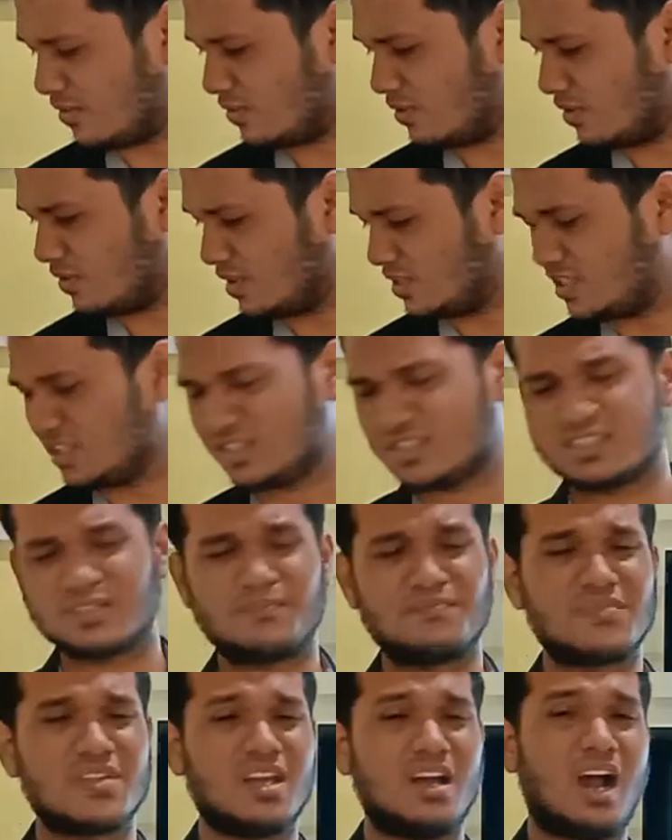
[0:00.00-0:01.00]
which is
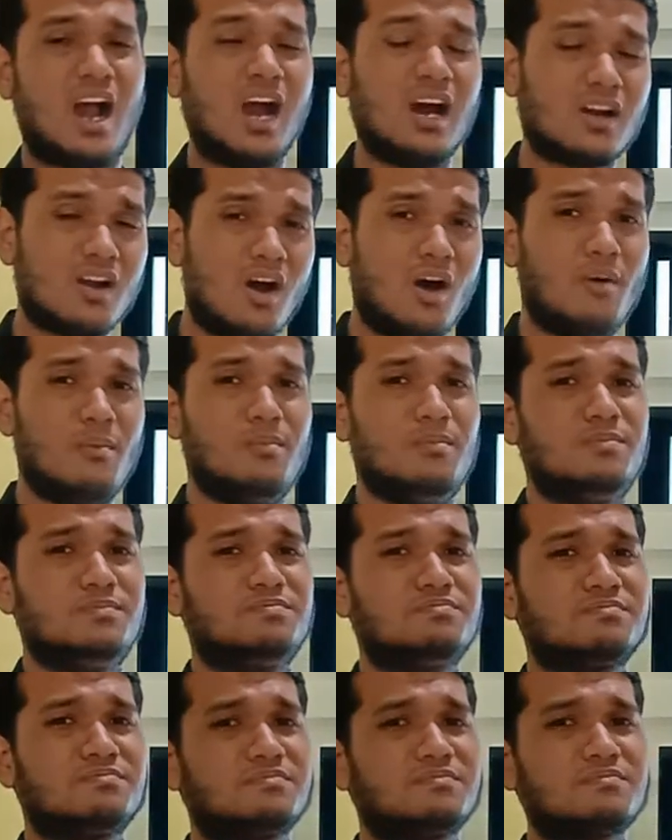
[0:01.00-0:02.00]
haram,
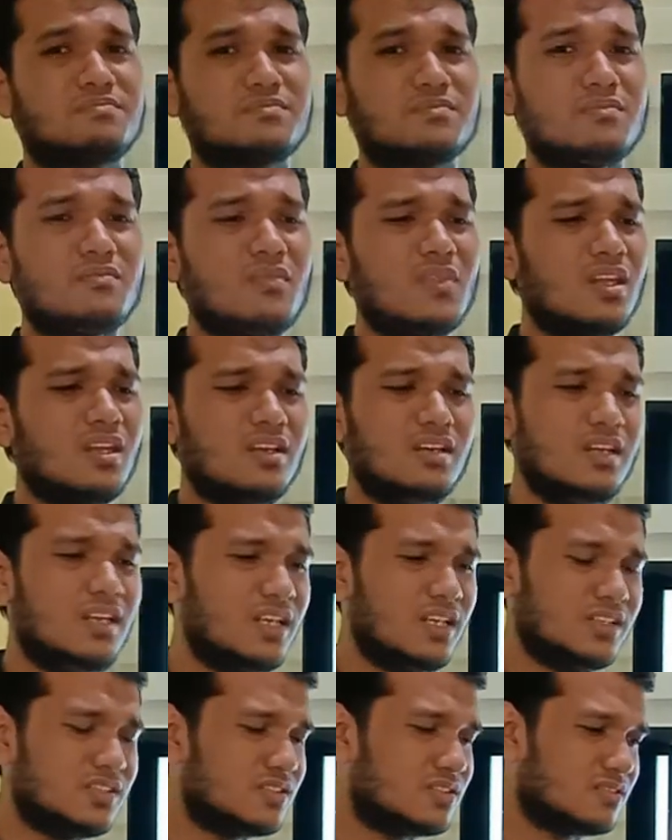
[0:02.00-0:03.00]

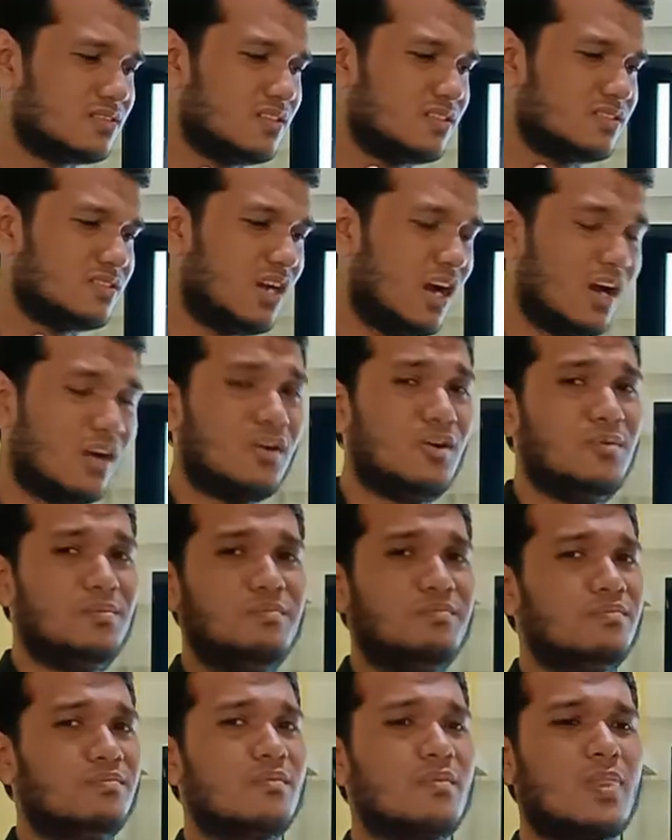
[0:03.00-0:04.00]
is haram.
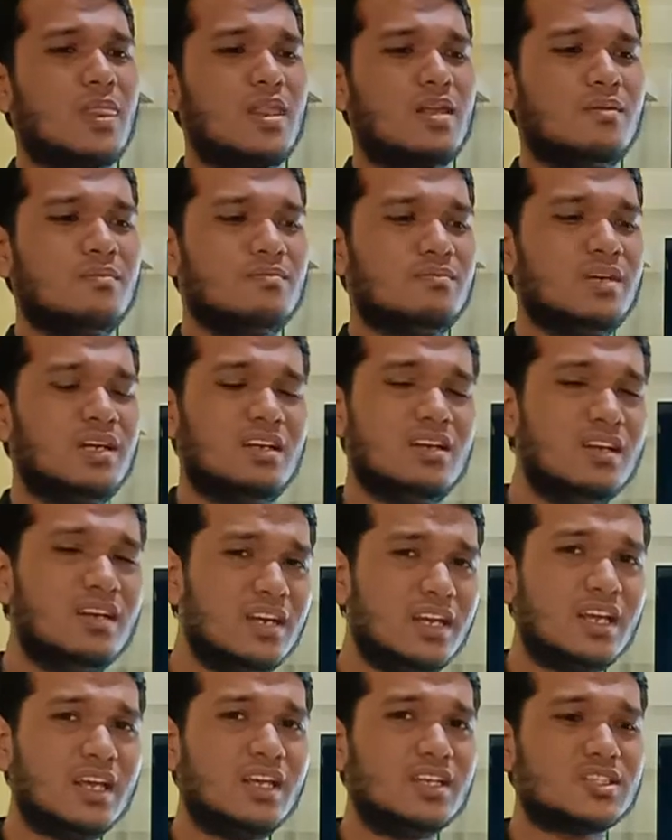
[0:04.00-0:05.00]
But
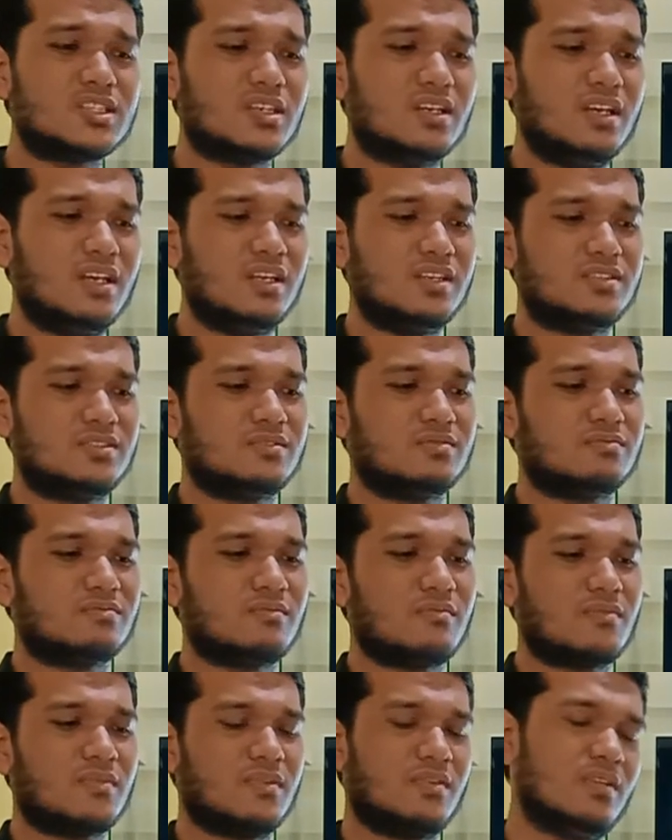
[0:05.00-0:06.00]
learning is
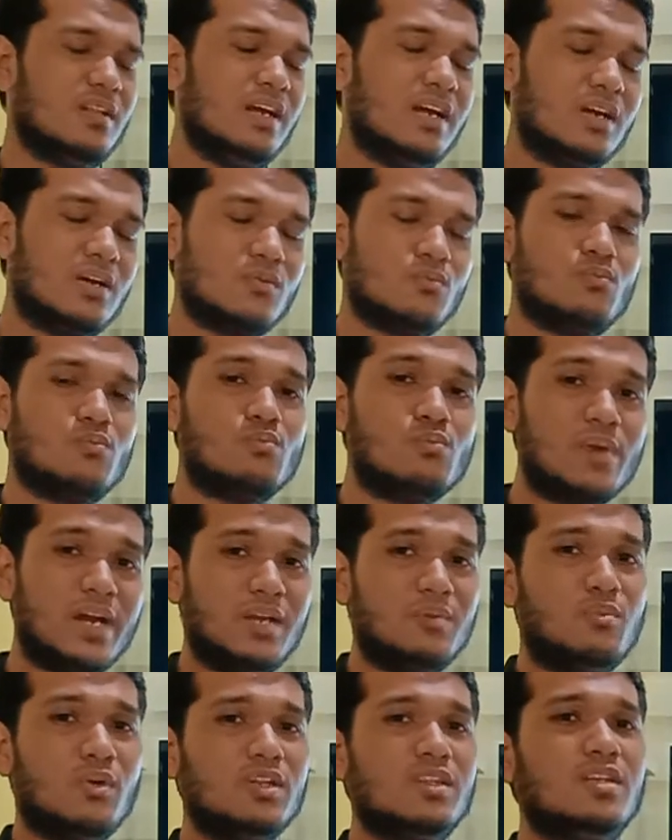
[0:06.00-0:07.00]
quite
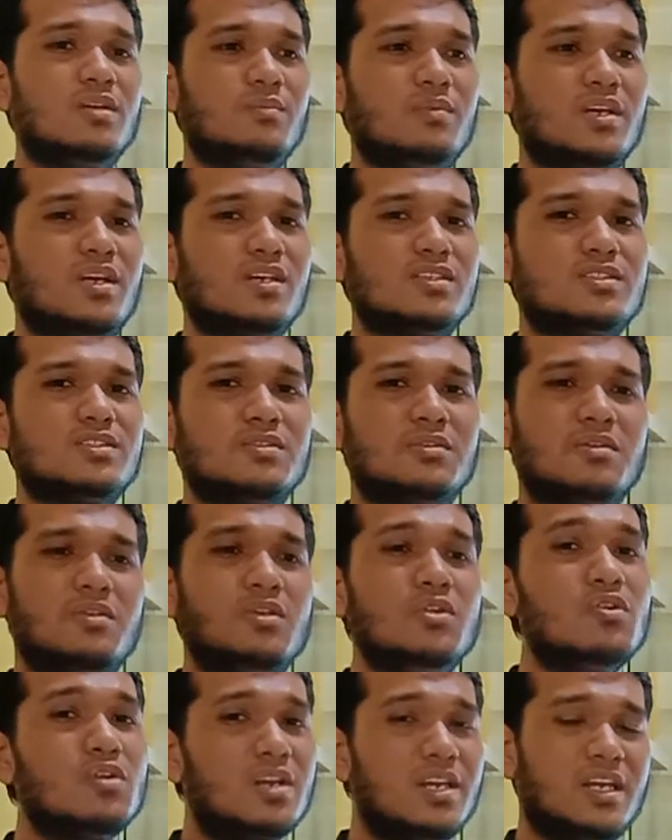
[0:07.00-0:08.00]
important because
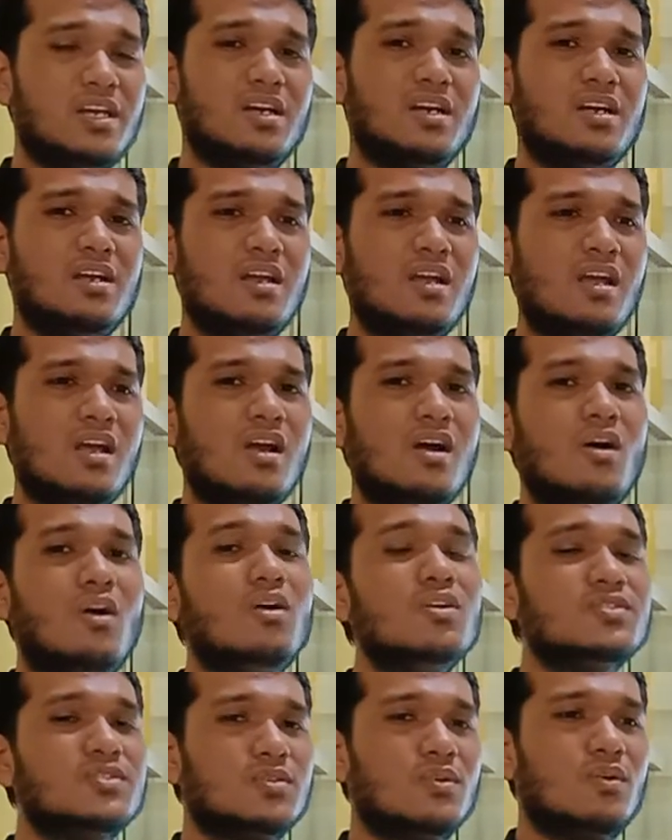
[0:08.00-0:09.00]
nuclear
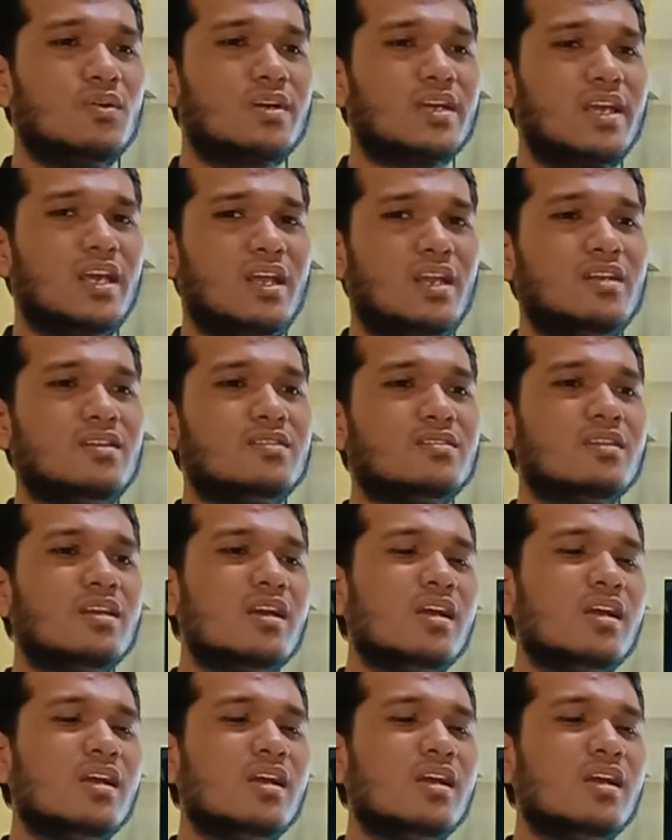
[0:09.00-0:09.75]
also can